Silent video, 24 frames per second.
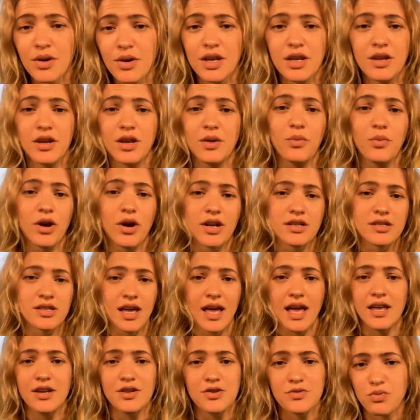He wanted to
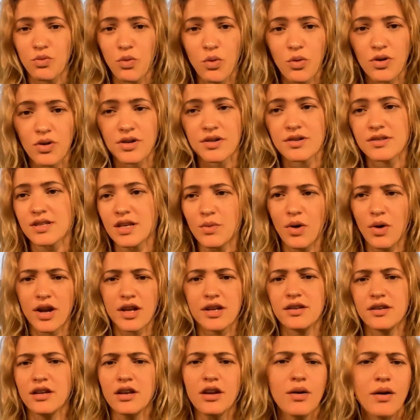end wars. He
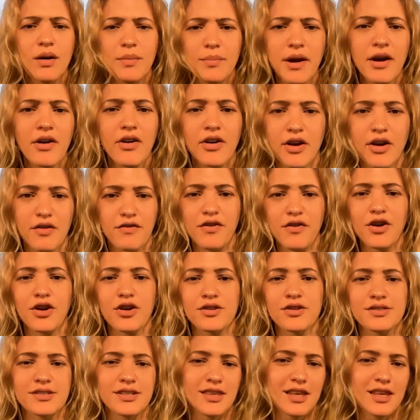wanted, you know, America first.